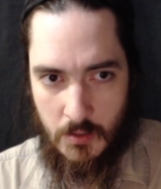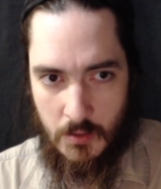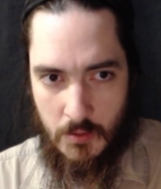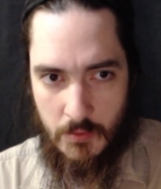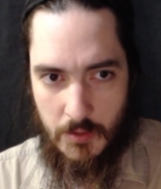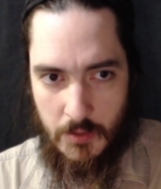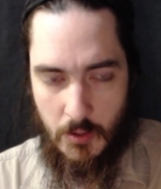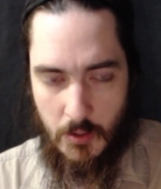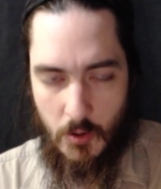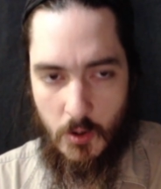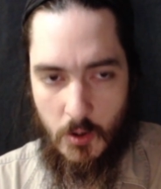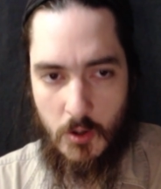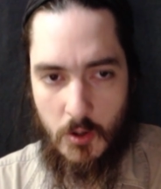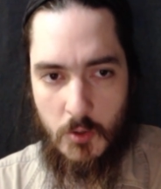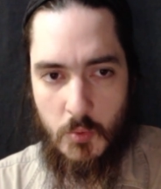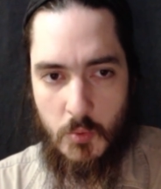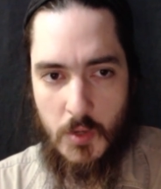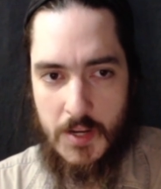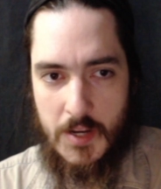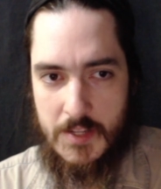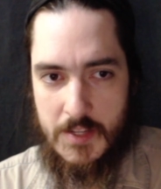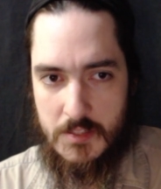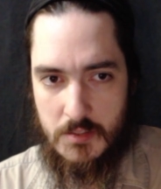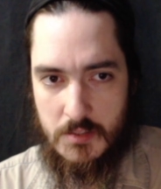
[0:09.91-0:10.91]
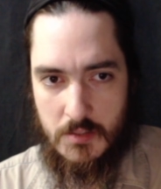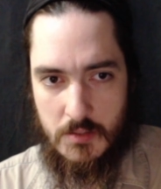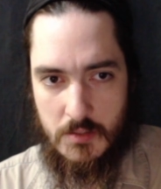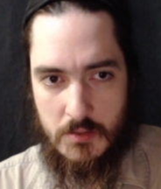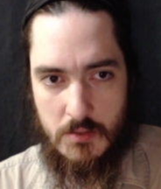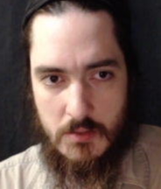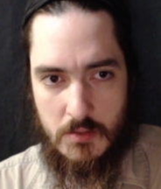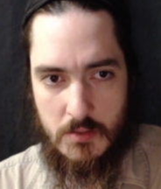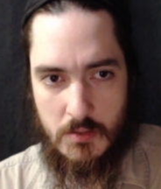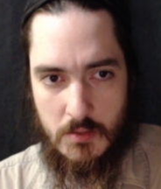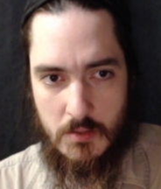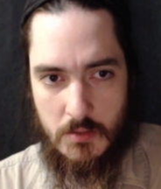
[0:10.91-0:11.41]
there are
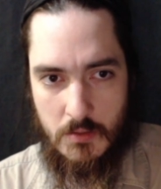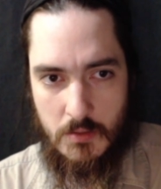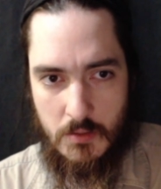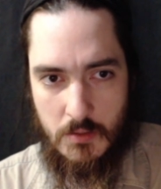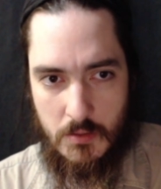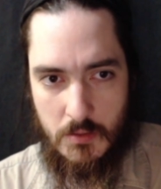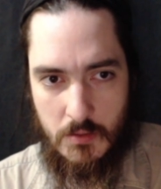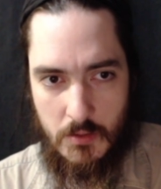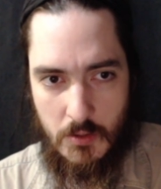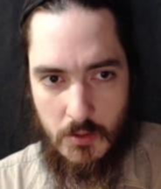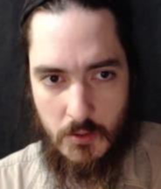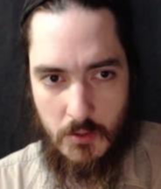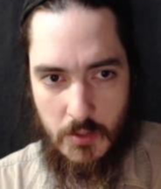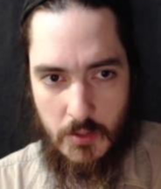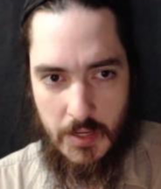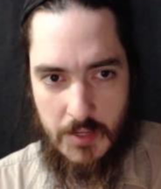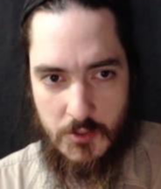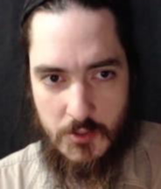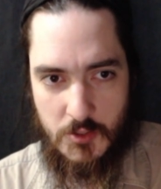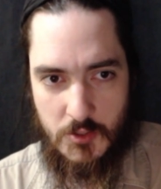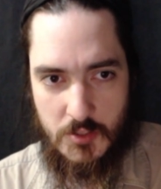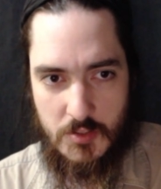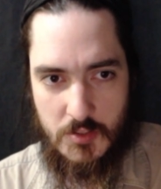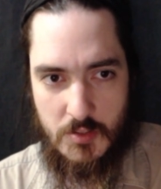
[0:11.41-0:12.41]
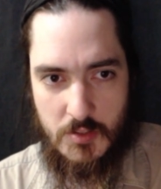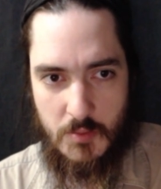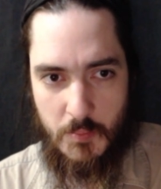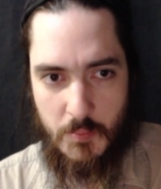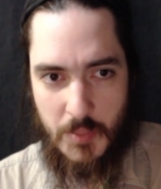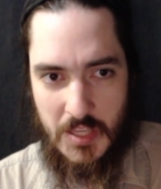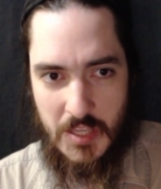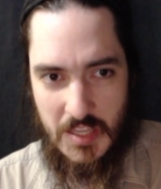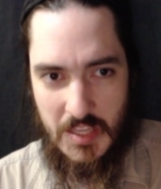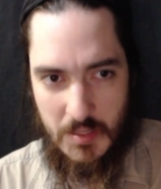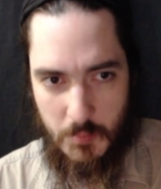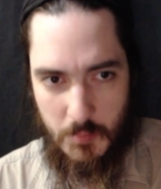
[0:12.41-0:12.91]
races, there are nations and
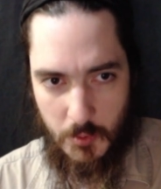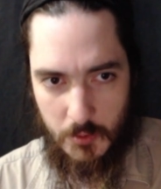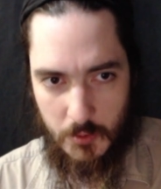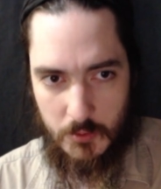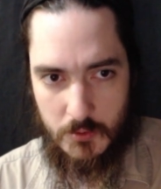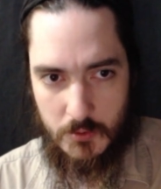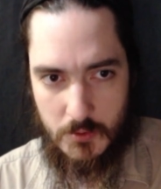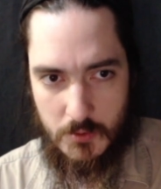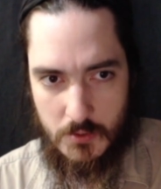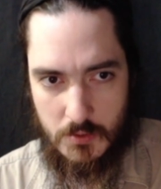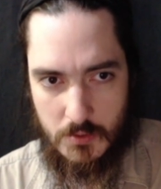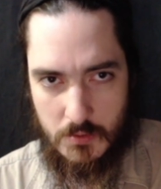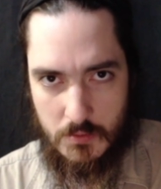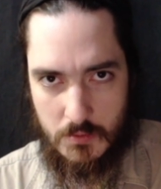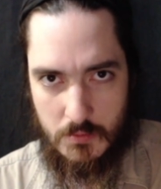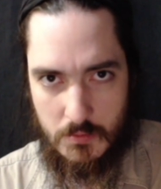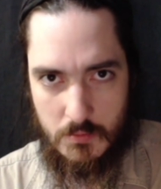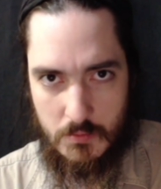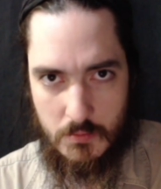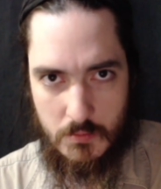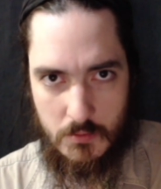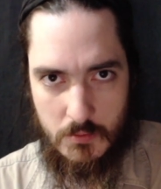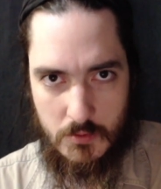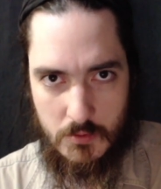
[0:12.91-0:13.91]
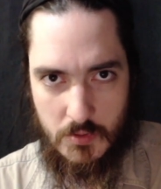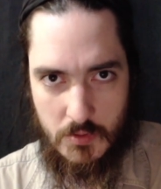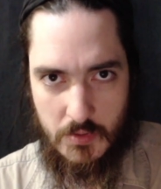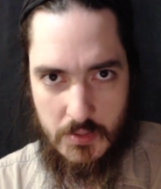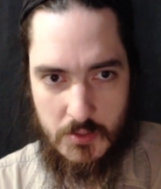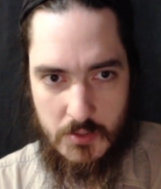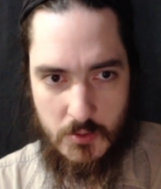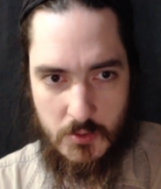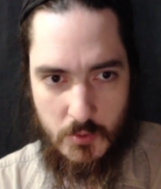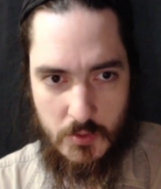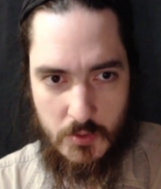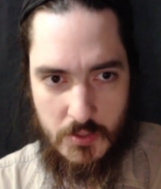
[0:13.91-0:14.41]
peoples, so
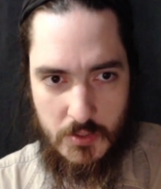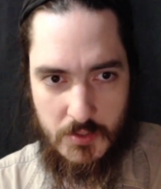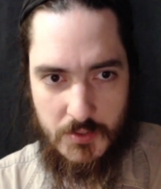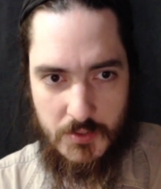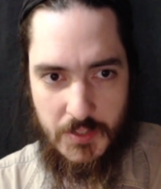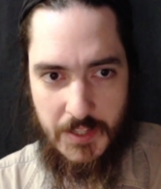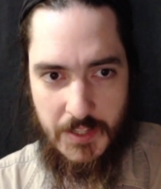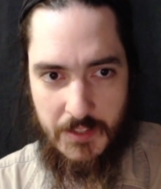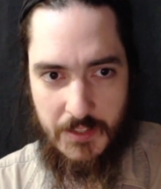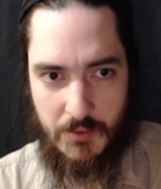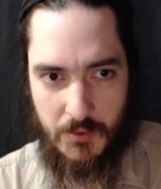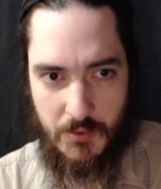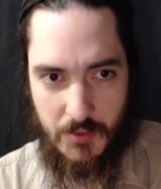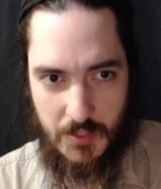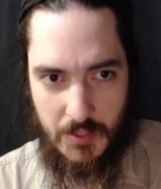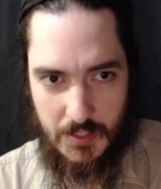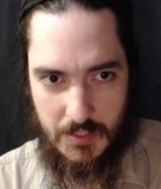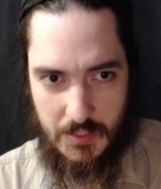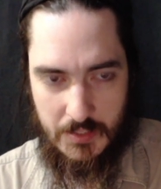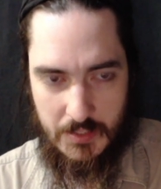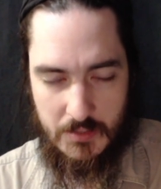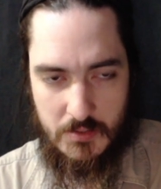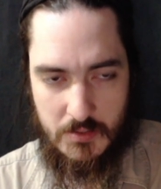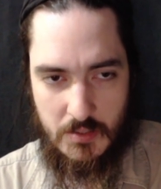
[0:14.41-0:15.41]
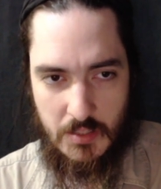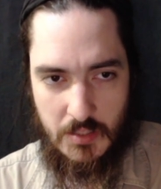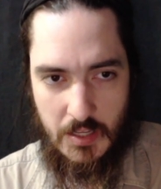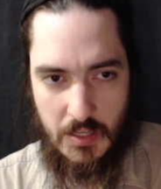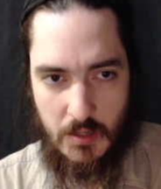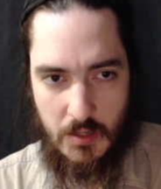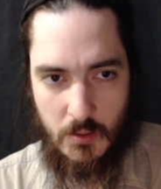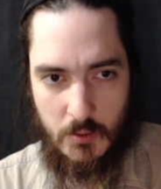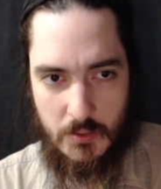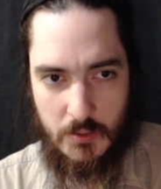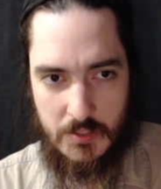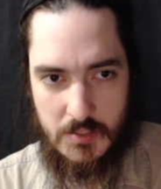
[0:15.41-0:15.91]
these are distinct things and they
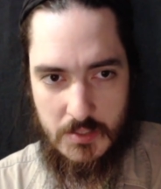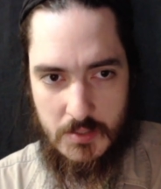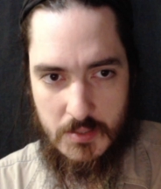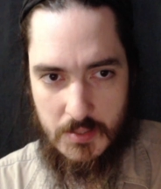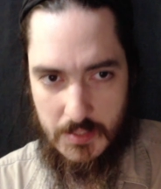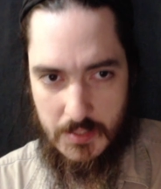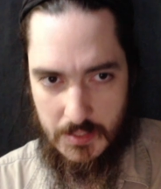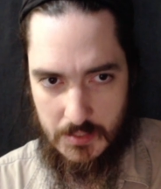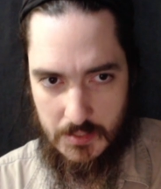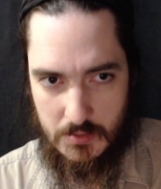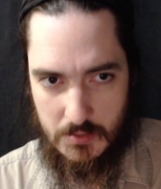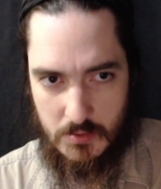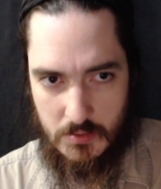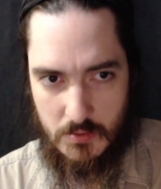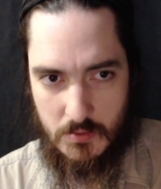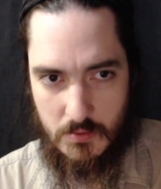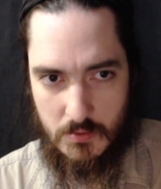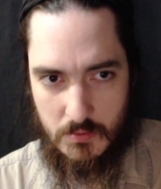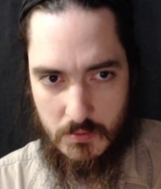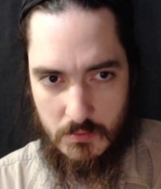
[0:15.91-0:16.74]
all exist.